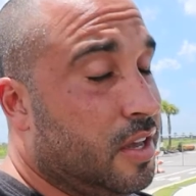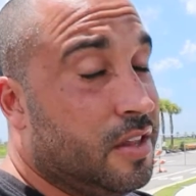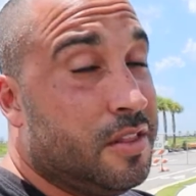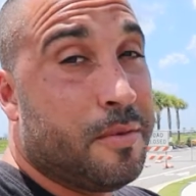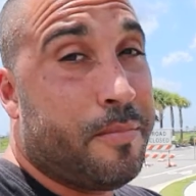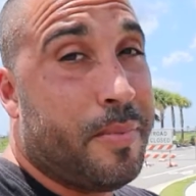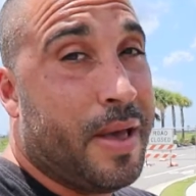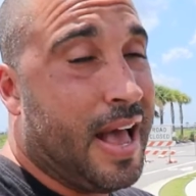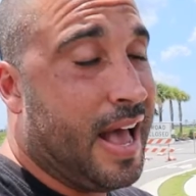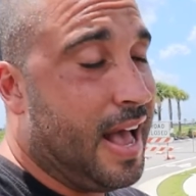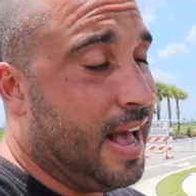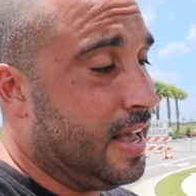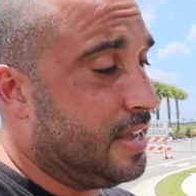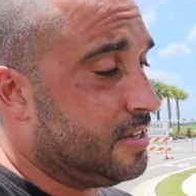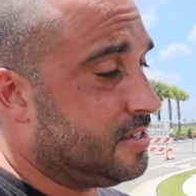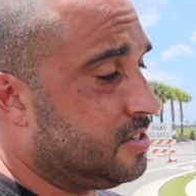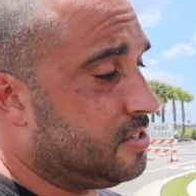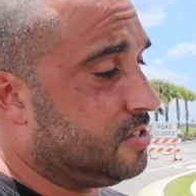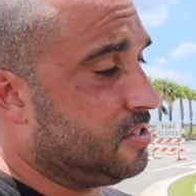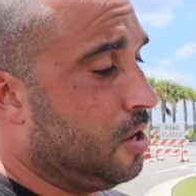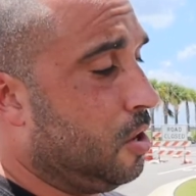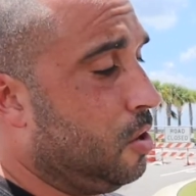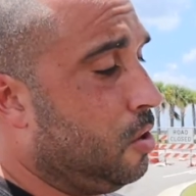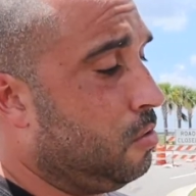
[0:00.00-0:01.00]
in the
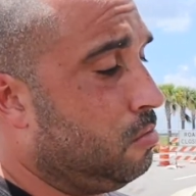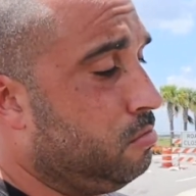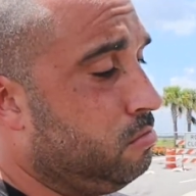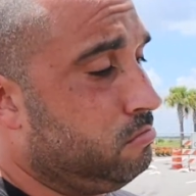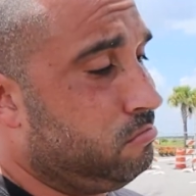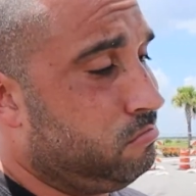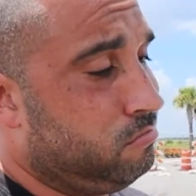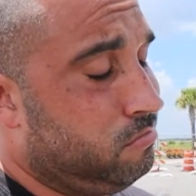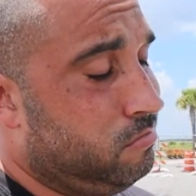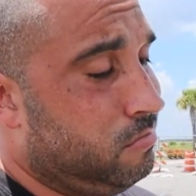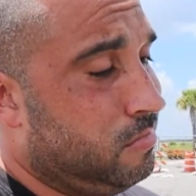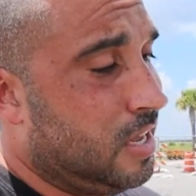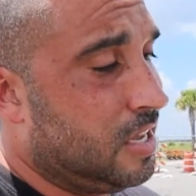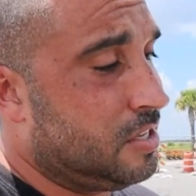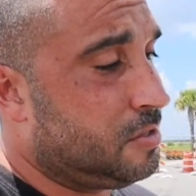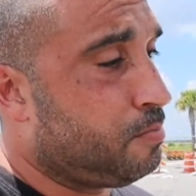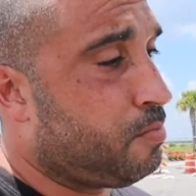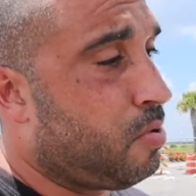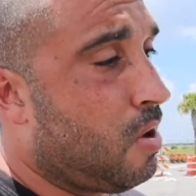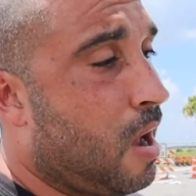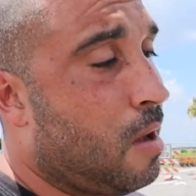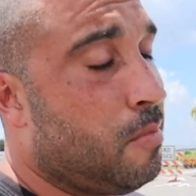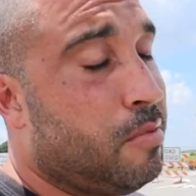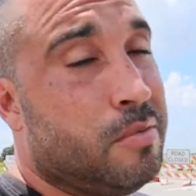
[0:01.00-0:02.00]
past. So it's
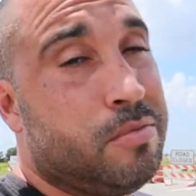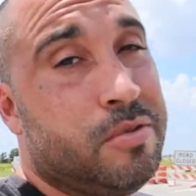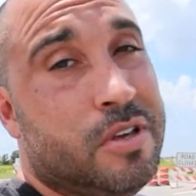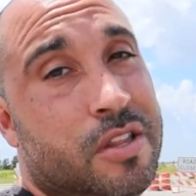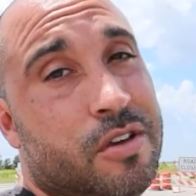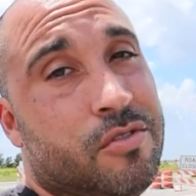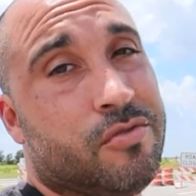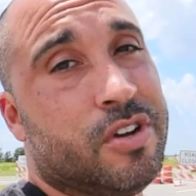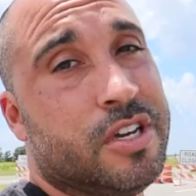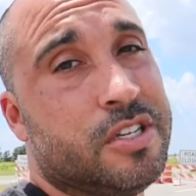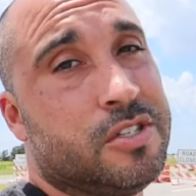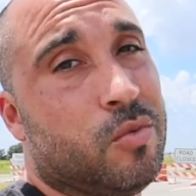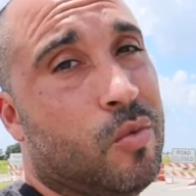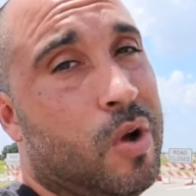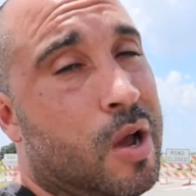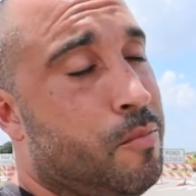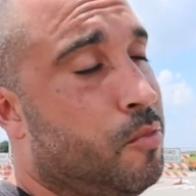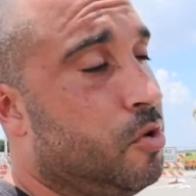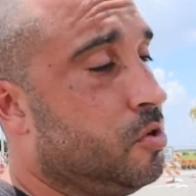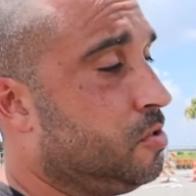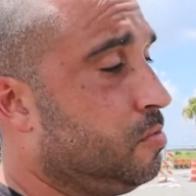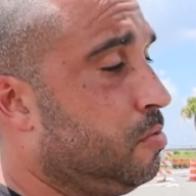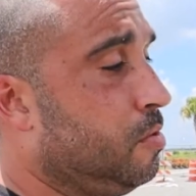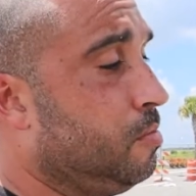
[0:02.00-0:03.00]
probably the reason why
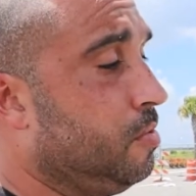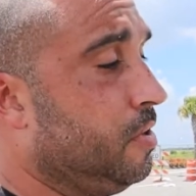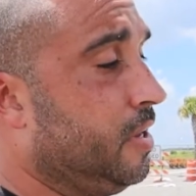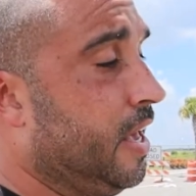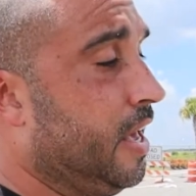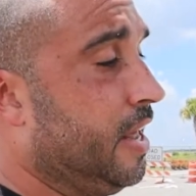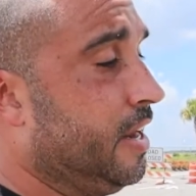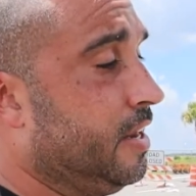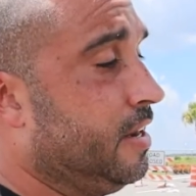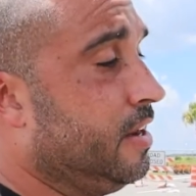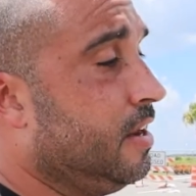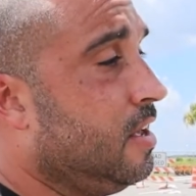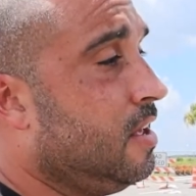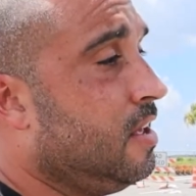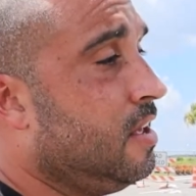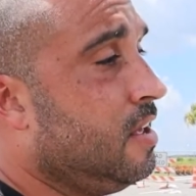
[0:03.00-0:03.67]
most people get it.